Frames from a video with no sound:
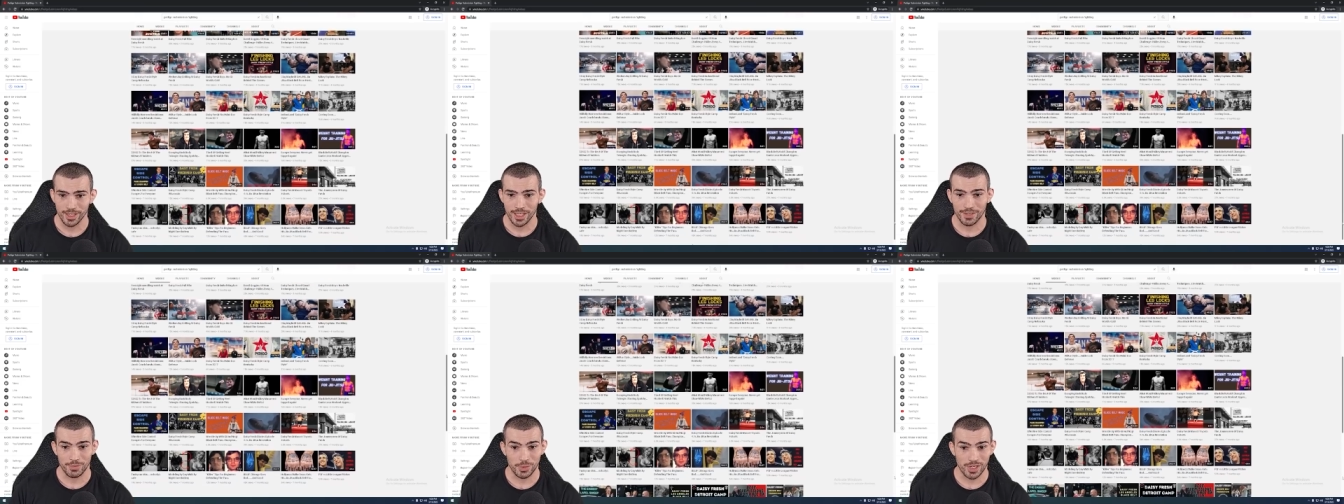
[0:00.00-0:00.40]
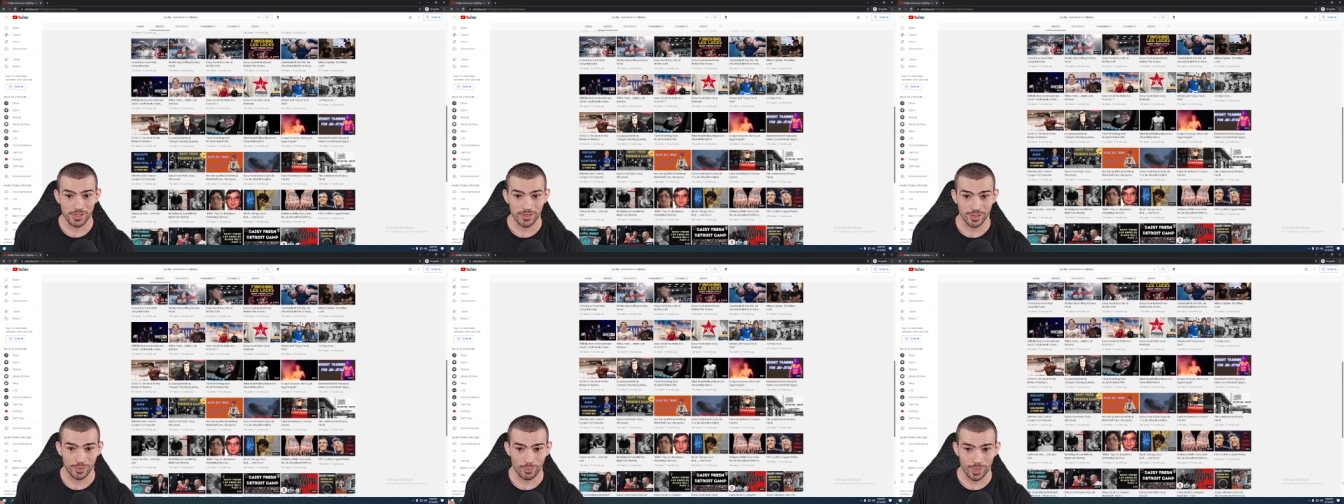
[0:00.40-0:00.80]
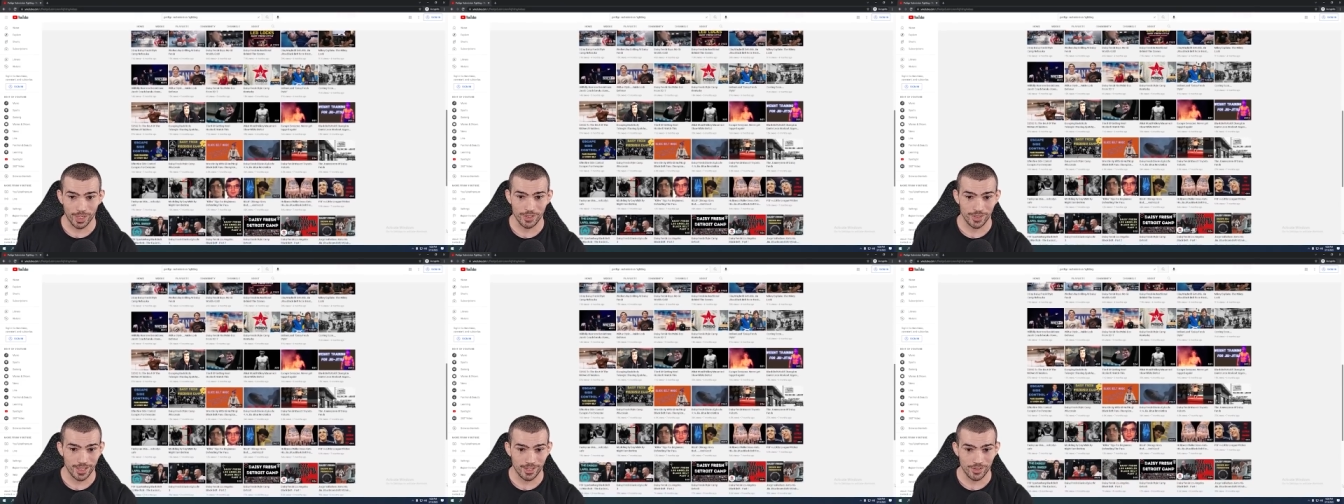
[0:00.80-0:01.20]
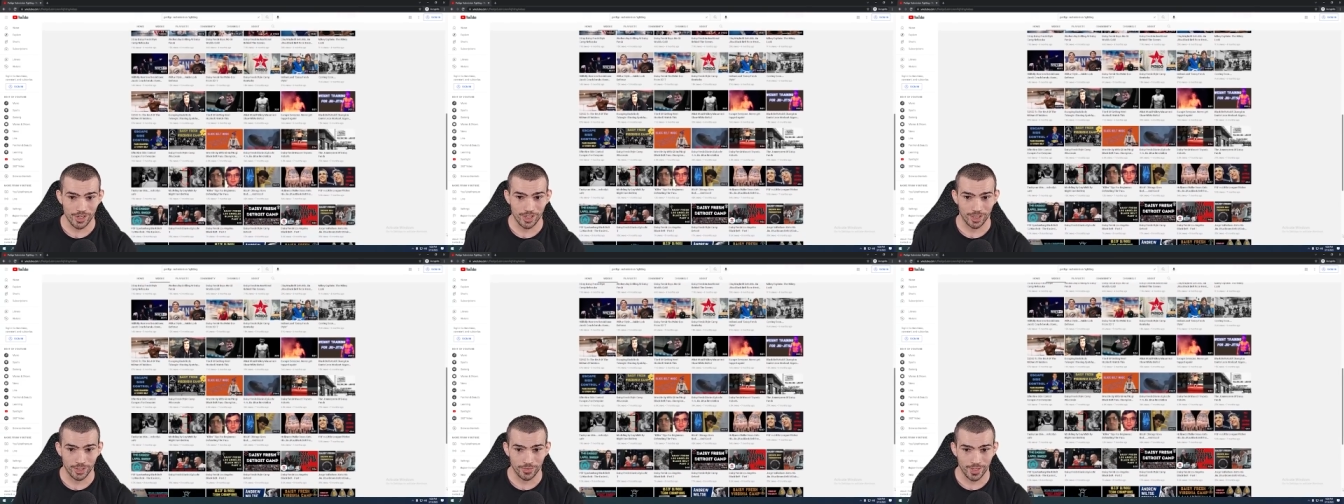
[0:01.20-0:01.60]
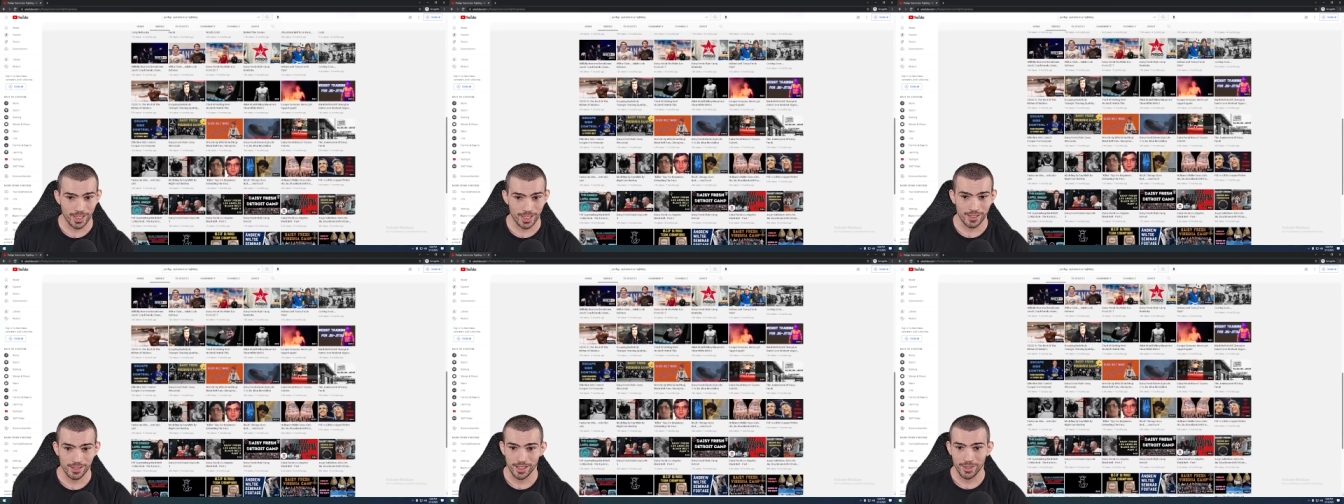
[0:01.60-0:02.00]
If you guys aren't watching that channel
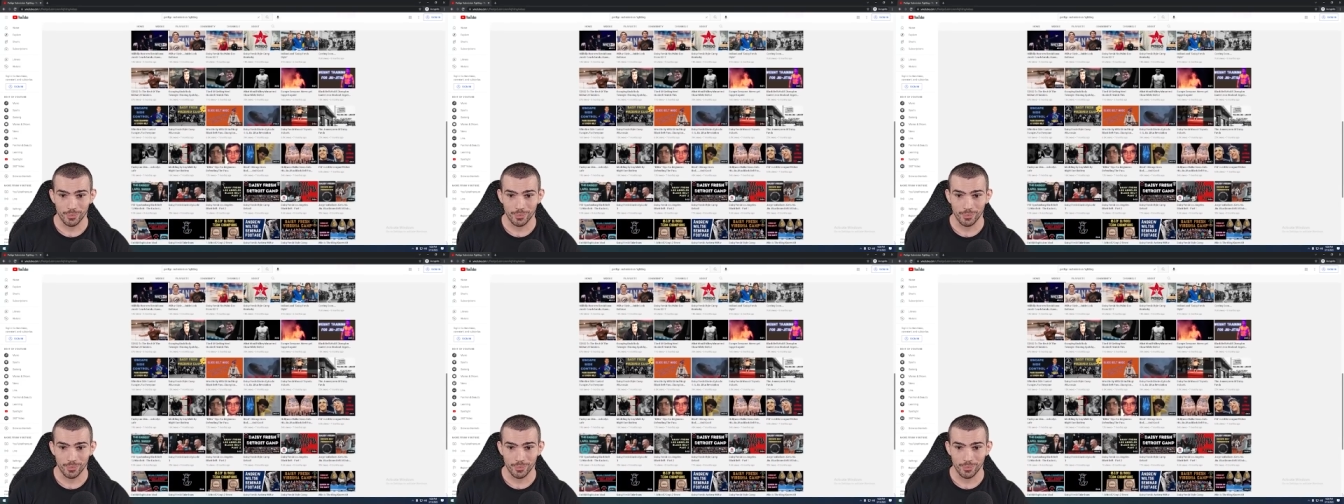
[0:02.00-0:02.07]
already,